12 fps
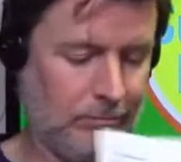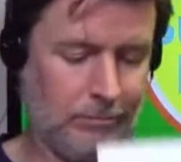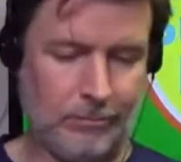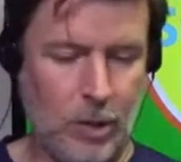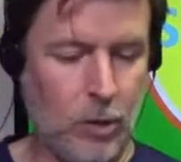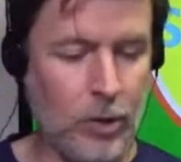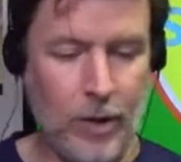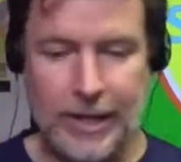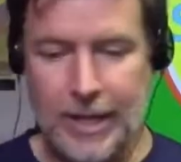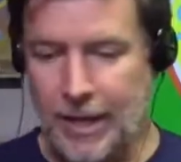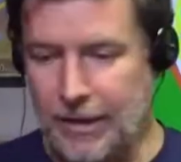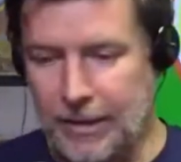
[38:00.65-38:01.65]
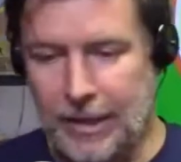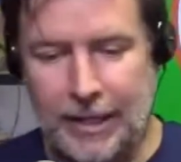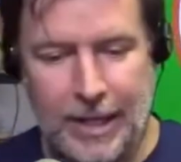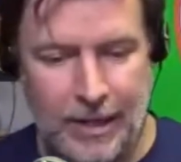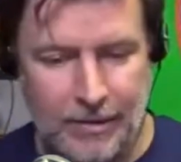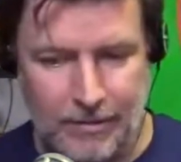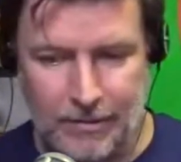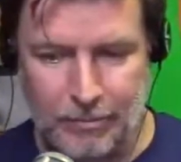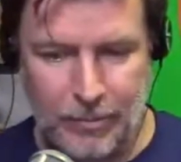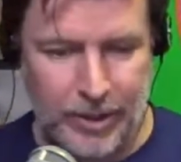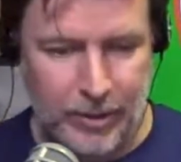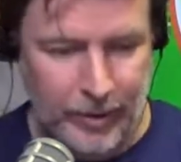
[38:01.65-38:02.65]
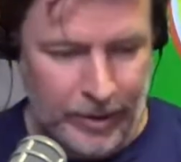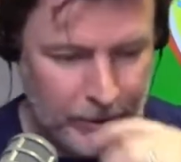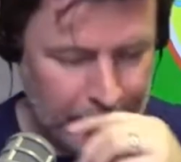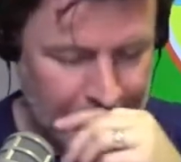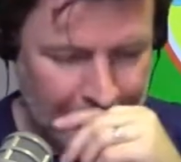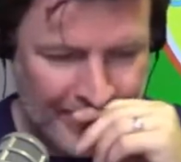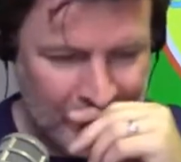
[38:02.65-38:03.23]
Oh no, I can't break a window with that one.